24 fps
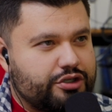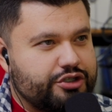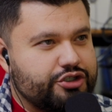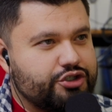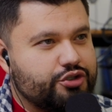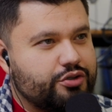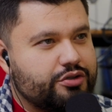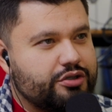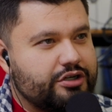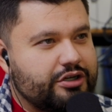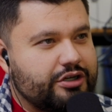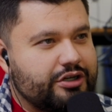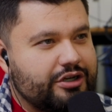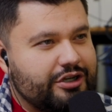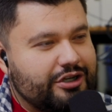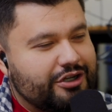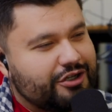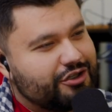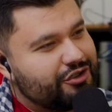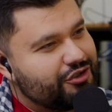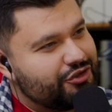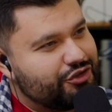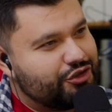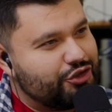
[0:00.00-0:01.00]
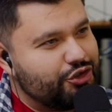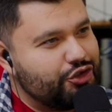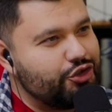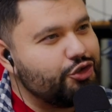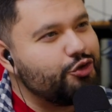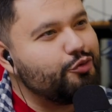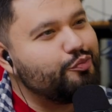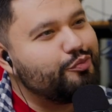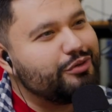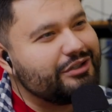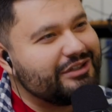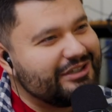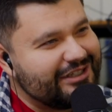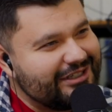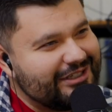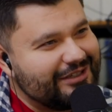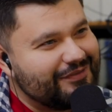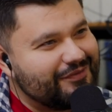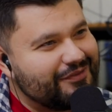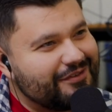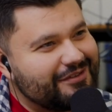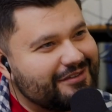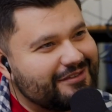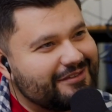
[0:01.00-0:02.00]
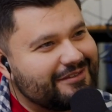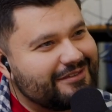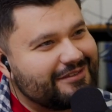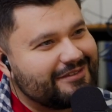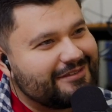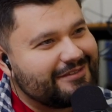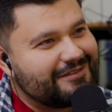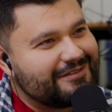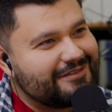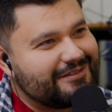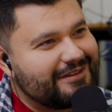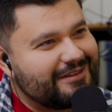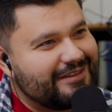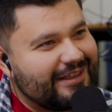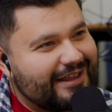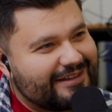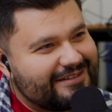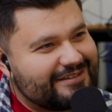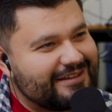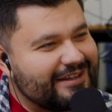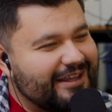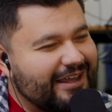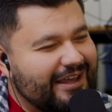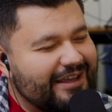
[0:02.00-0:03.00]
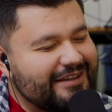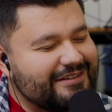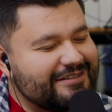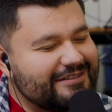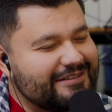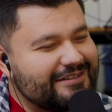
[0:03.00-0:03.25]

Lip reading: and shorter. Do you believe that that's the case?